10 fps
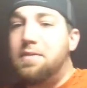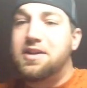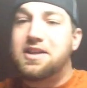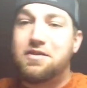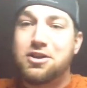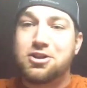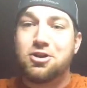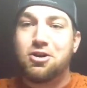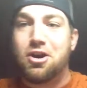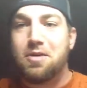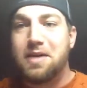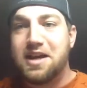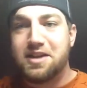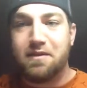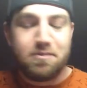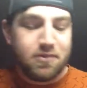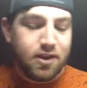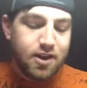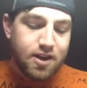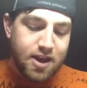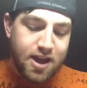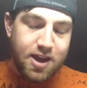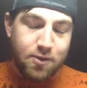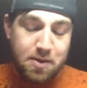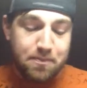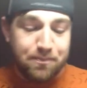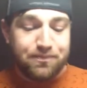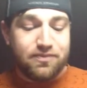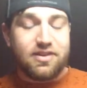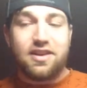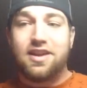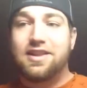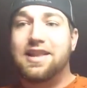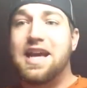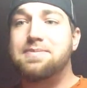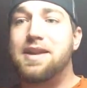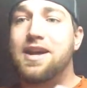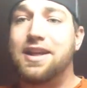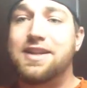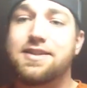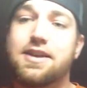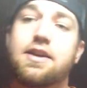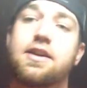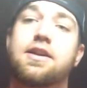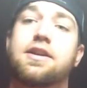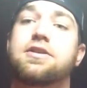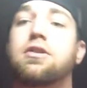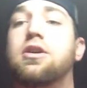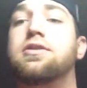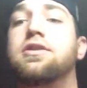my TV just turned on all by itself. Anyway, last but not least, these are also